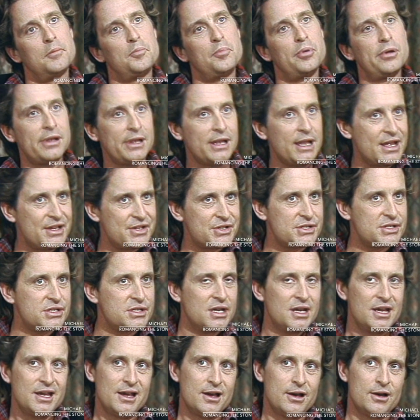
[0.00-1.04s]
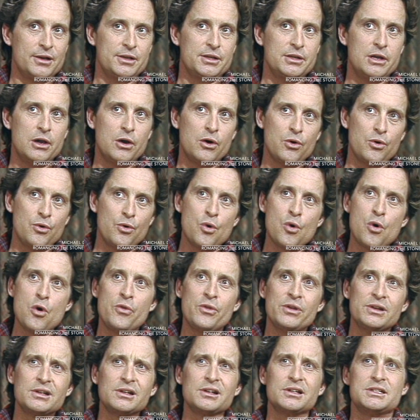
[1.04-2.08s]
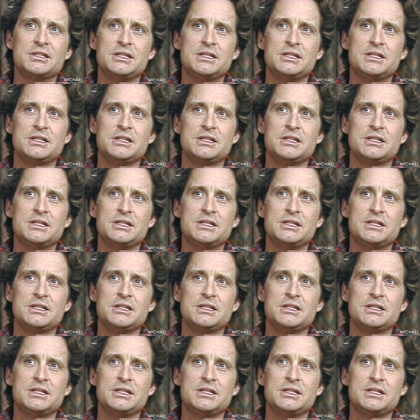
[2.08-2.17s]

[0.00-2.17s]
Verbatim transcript: plus all the little